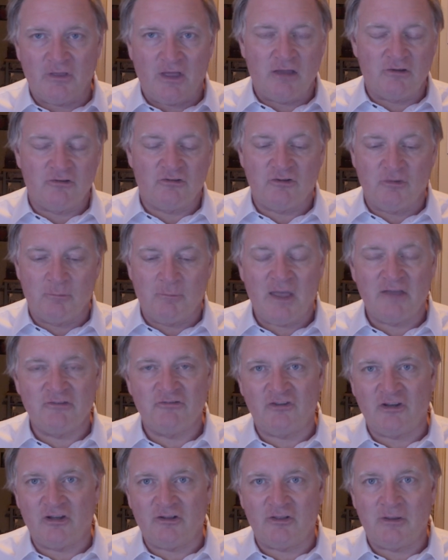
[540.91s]
a
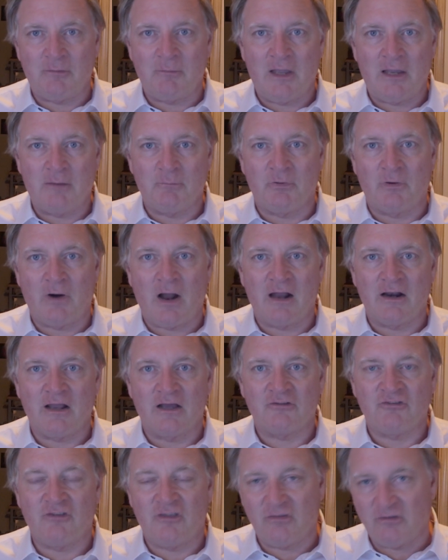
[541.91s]
domestically made
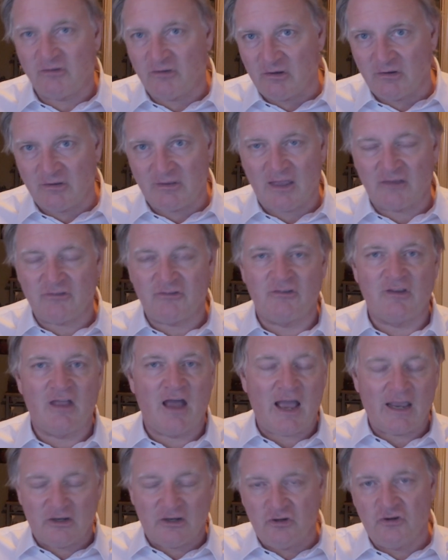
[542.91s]
product that
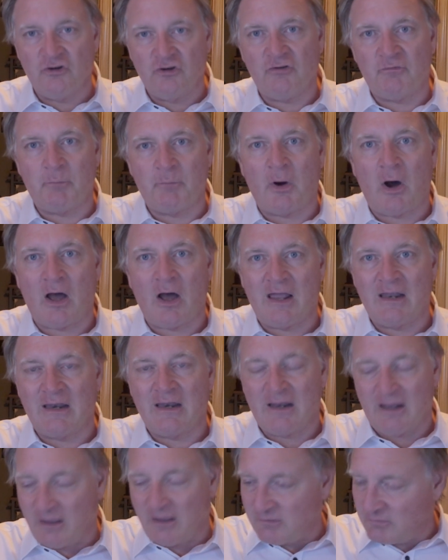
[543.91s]
I could have bought
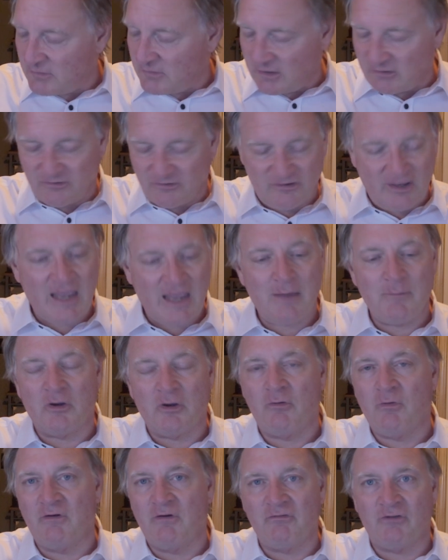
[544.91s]
the same
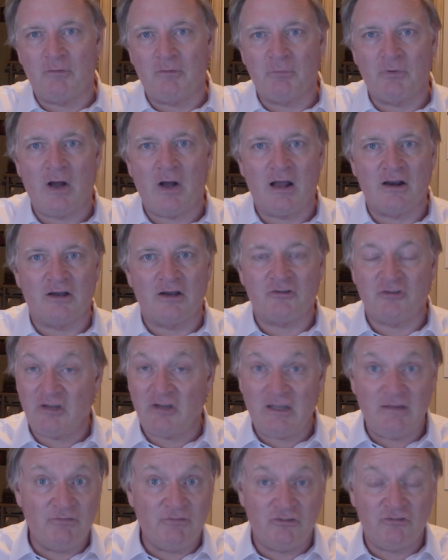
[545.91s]
equivalent product,
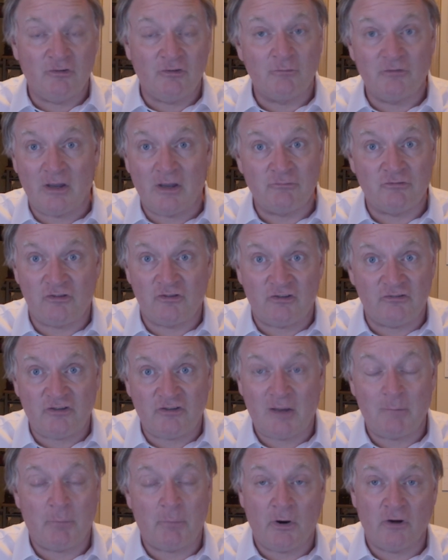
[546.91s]
even sometimes the
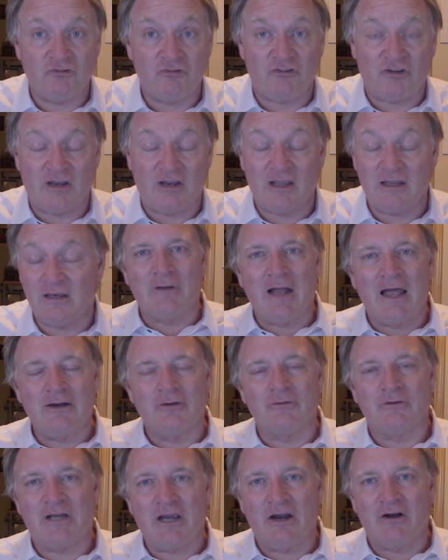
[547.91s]
same parts in it, I
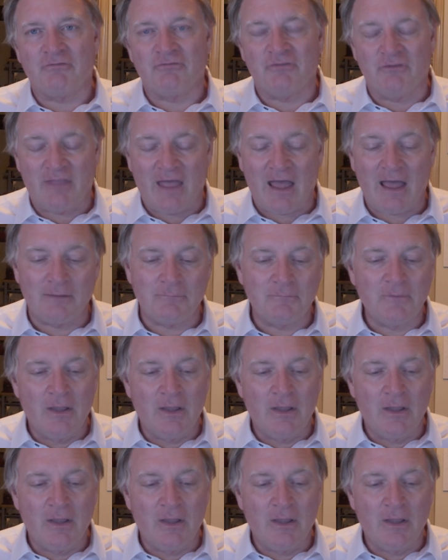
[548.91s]
don't care for that.